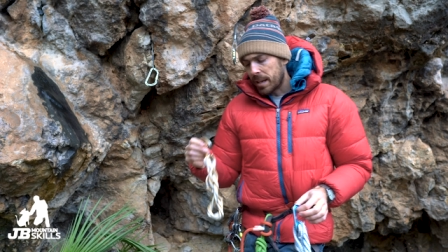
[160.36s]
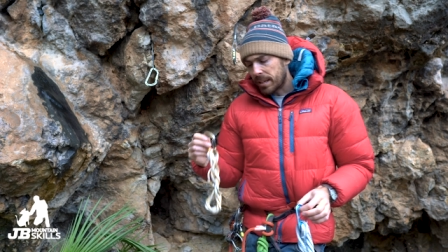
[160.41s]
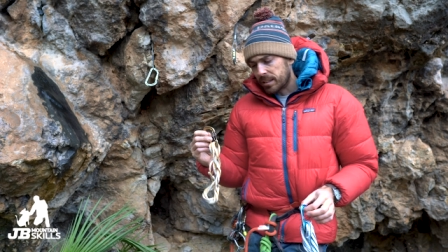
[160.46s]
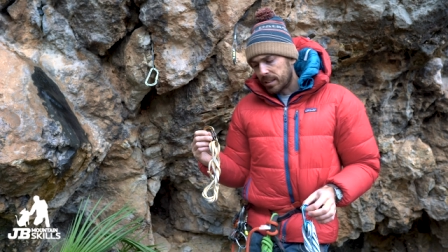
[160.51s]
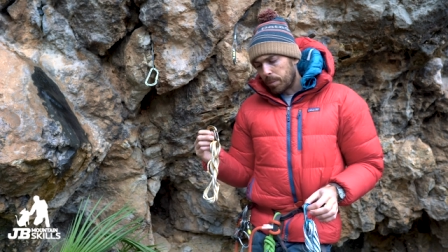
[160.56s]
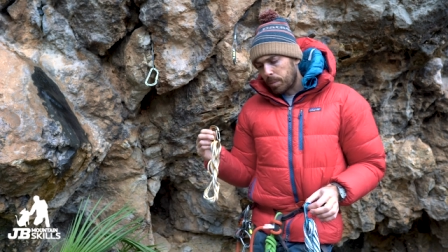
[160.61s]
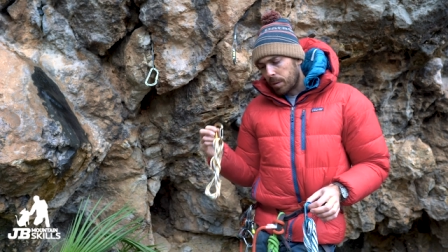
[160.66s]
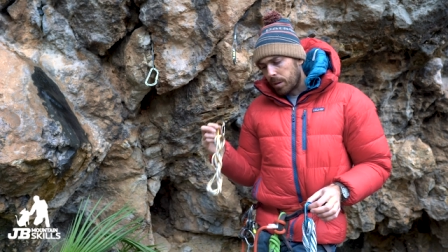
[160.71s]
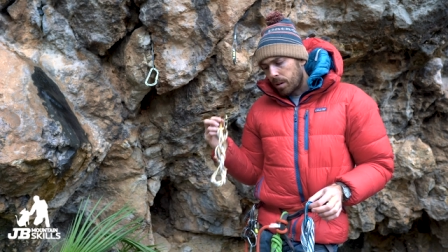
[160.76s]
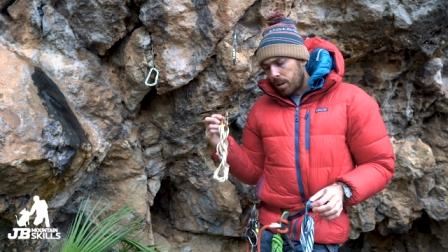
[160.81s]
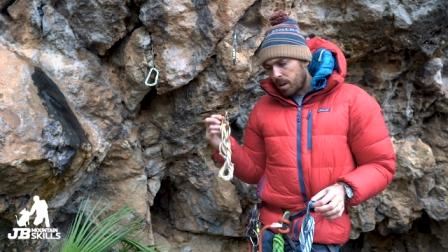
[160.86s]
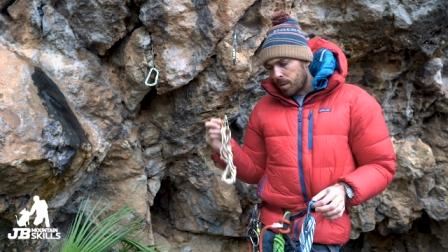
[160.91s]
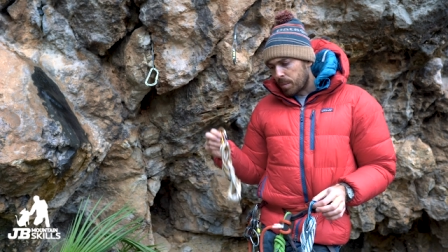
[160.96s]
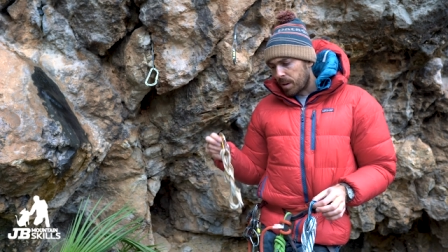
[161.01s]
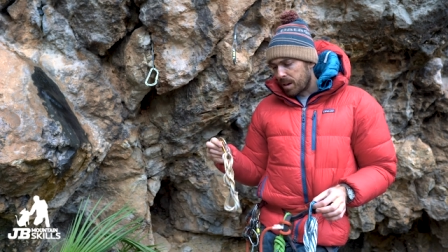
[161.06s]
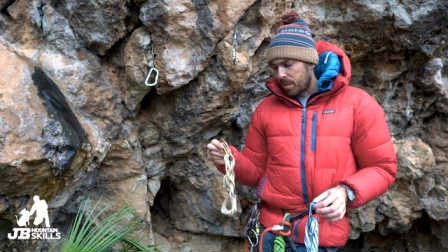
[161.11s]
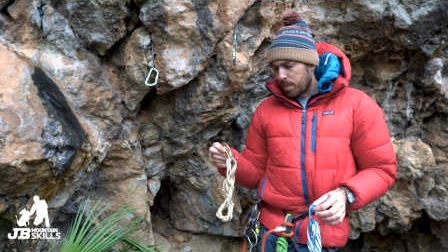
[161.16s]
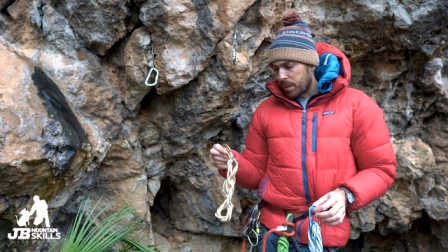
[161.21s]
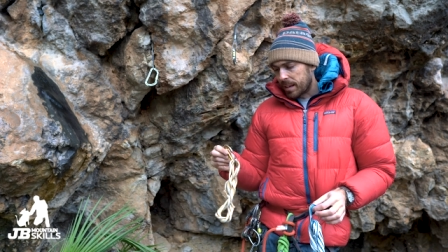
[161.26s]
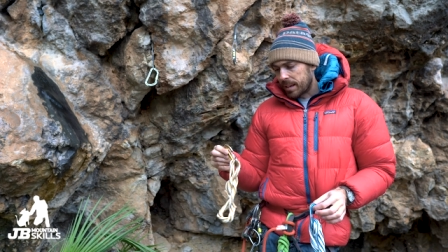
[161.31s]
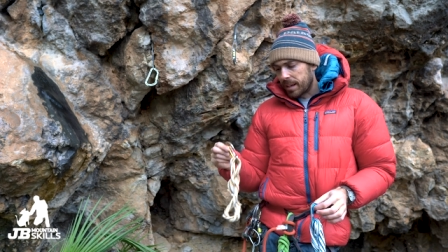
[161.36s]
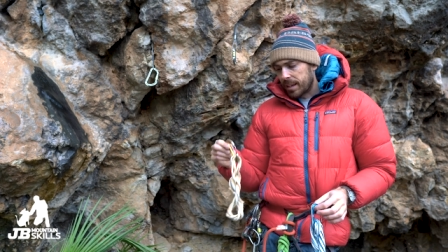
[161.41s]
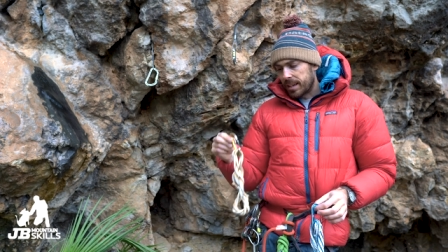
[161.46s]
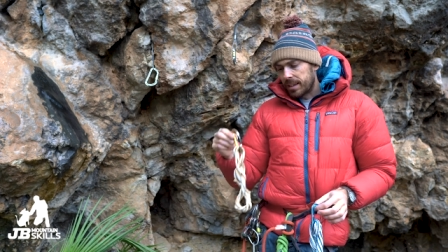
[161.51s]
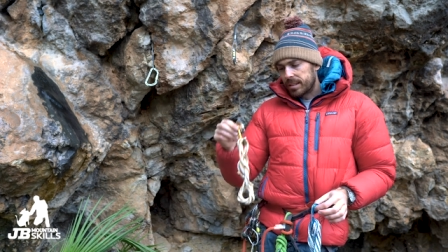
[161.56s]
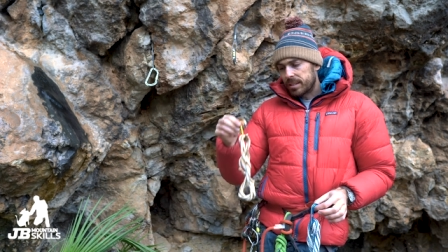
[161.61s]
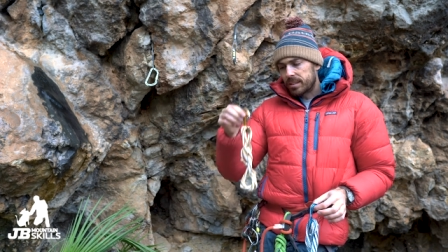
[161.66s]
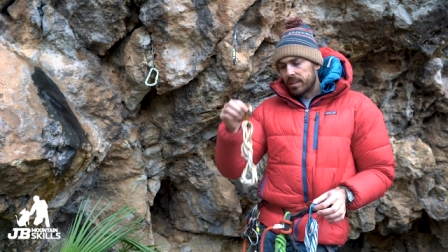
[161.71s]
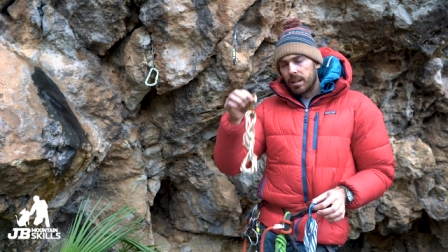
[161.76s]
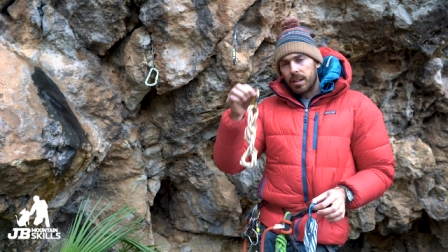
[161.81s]
makes up a lot of my
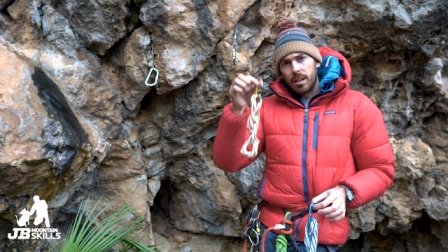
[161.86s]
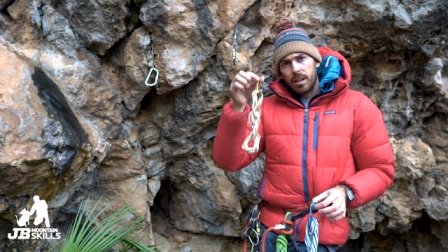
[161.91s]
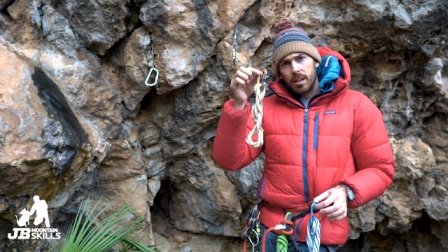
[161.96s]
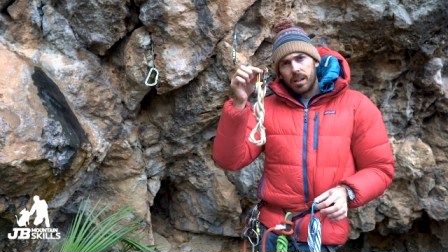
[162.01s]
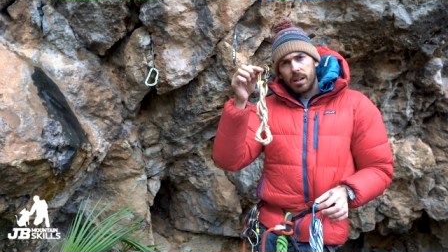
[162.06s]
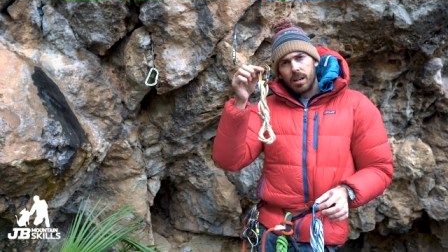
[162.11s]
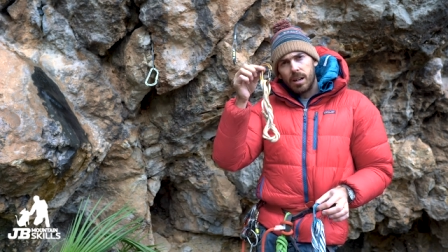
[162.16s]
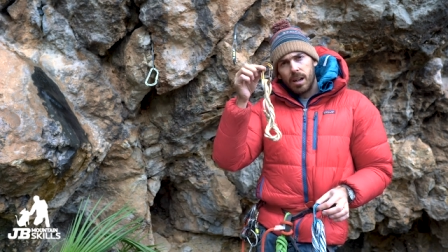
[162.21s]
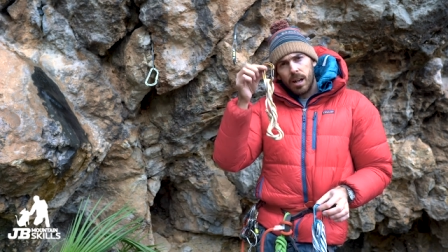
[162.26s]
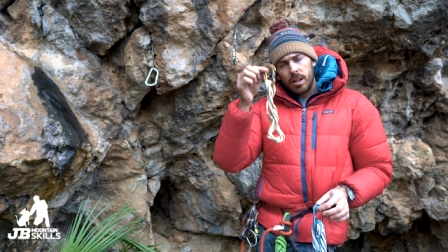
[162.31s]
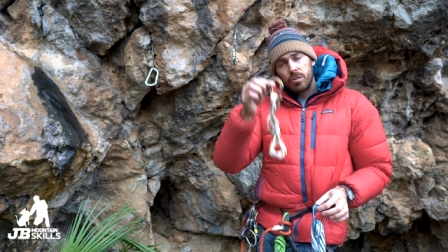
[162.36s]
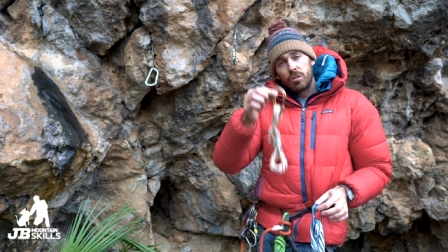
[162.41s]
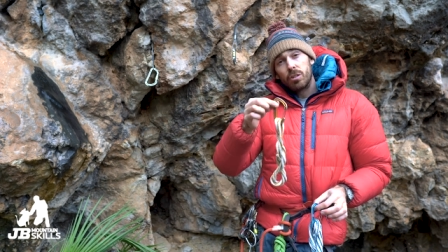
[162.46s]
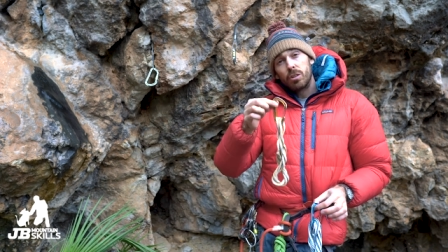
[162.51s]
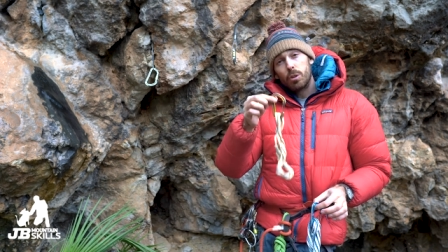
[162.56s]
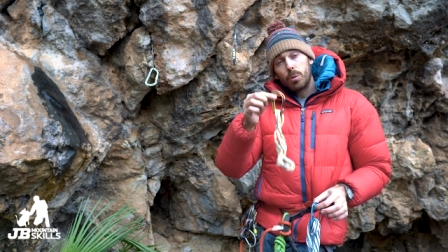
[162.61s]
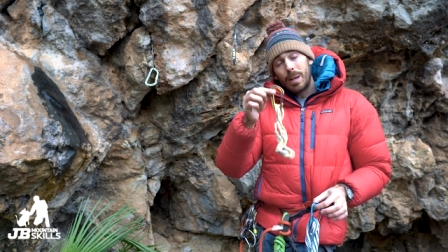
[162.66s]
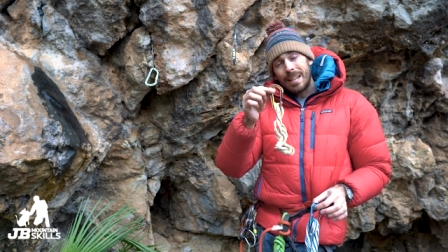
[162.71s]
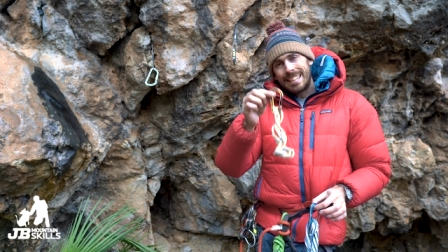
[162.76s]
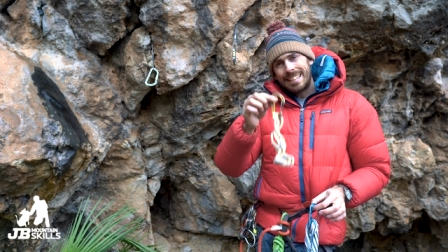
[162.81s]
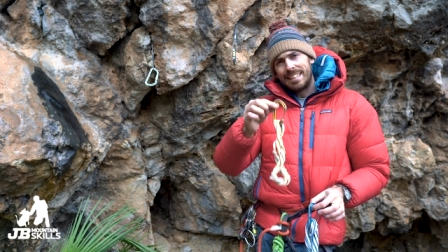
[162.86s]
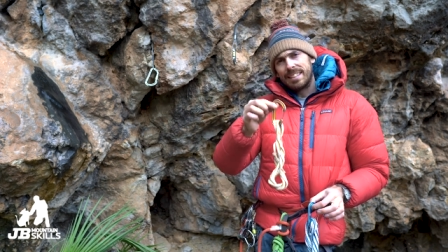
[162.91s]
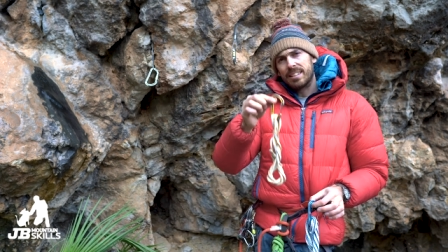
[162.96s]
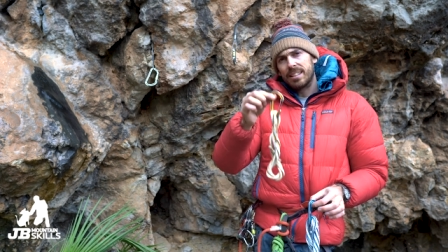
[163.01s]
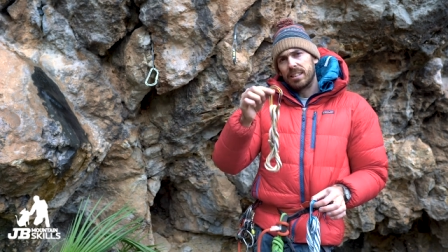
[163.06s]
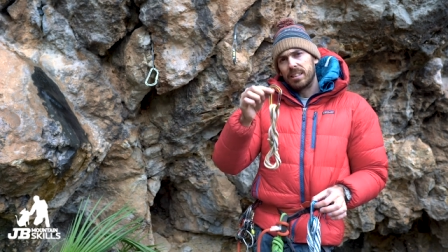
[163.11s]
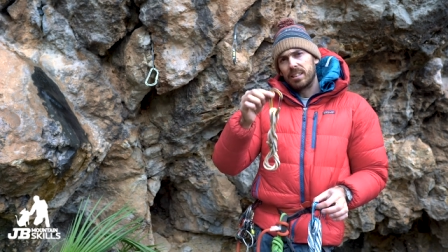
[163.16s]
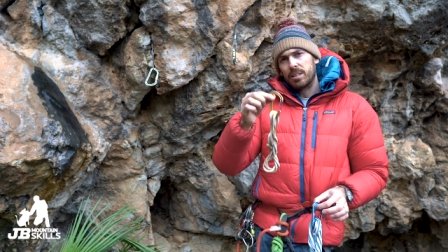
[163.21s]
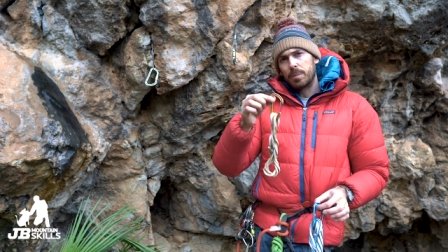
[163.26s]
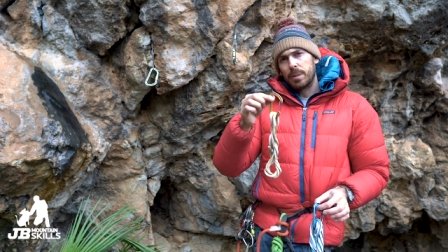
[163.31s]
belays are
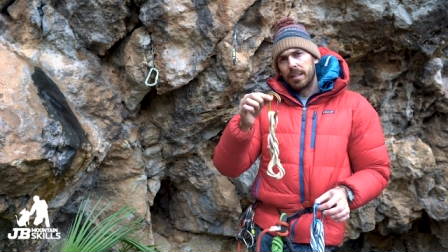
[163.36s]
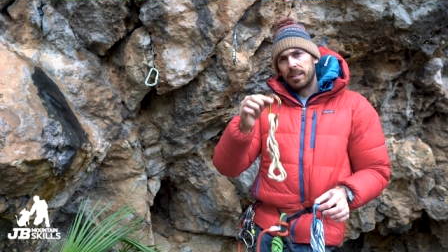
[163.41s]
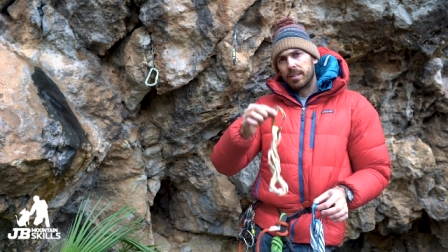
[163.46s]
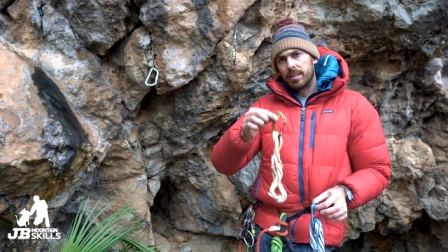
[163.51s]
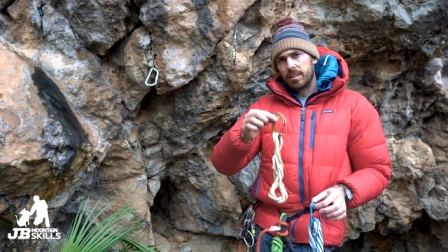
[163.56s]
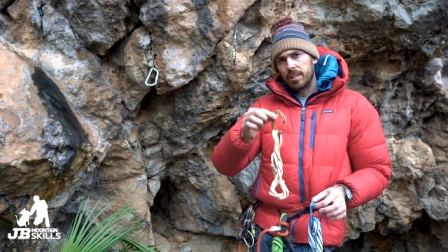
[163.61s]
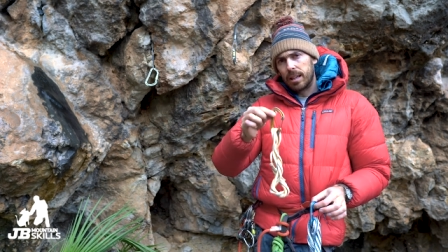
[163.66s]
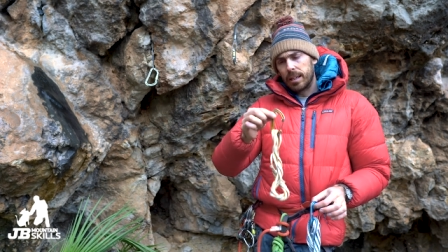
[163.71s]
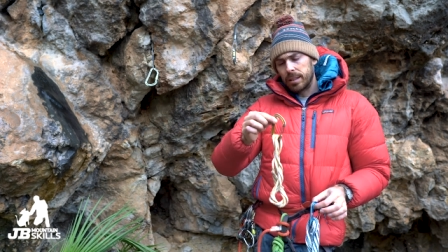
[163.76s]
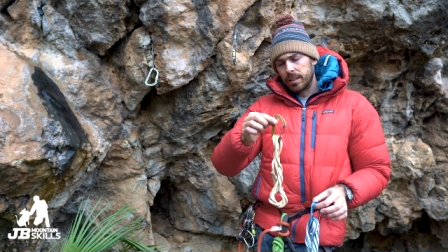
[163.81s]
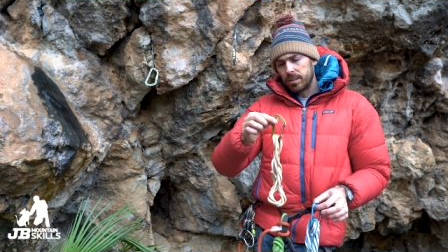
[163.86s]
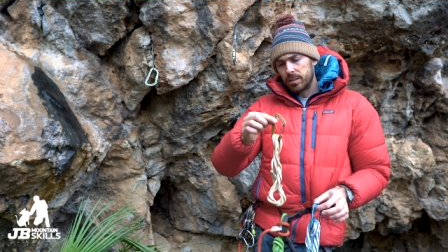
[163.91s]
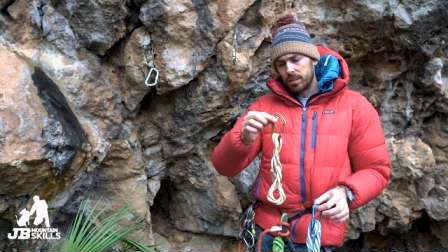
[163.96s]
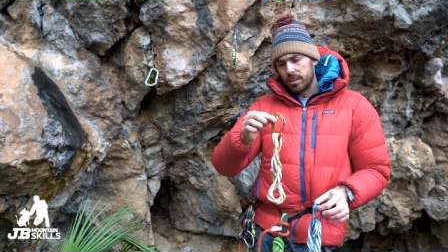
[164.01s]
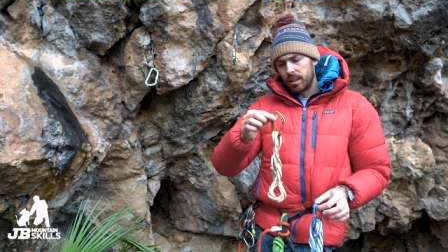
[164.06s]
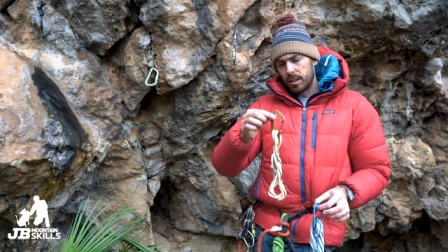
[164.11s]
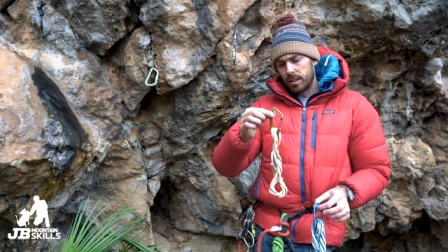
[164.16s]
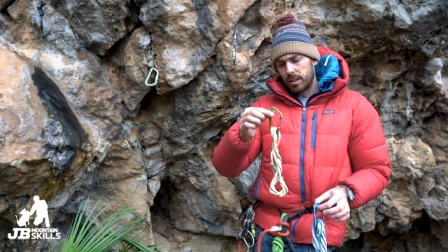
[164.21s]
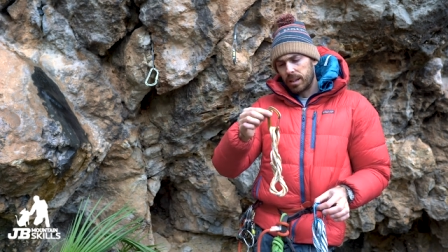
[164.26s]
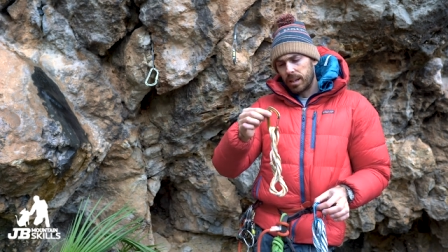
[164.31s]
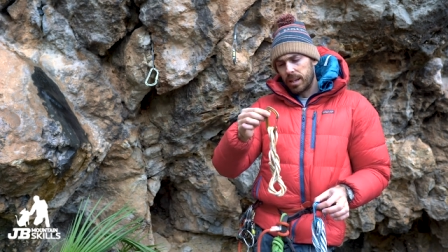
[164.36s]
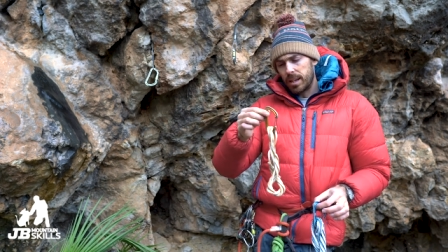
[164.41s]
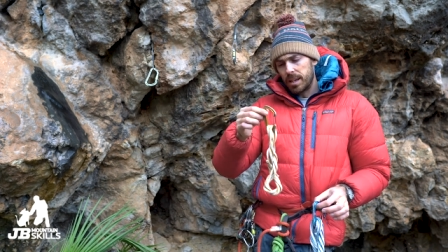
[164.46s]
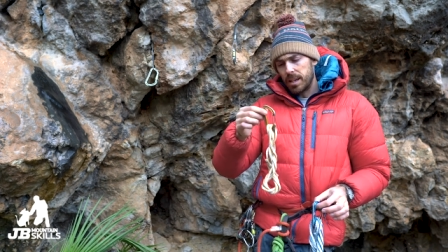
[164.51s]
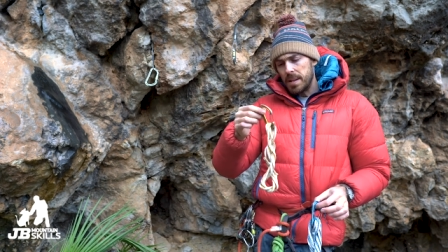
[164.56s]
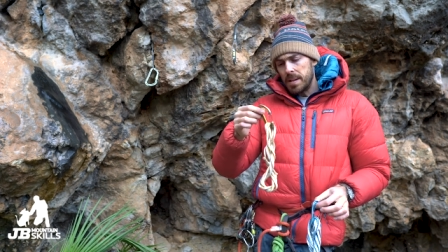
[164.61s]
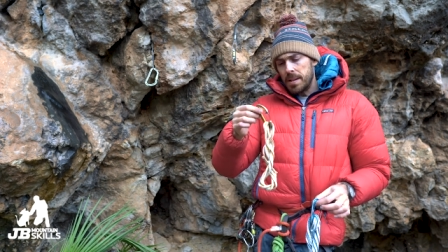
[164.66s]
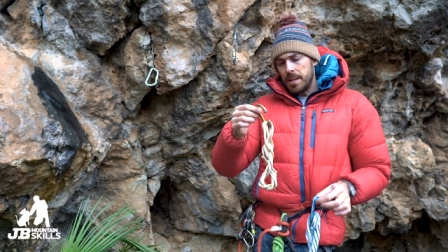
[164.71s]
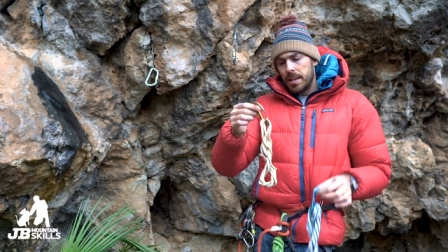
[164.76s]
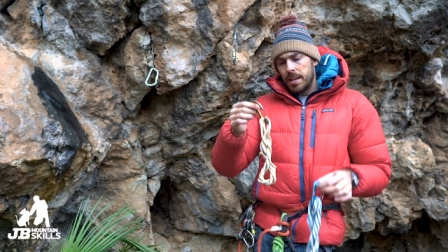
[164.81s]
120cm slings, okay,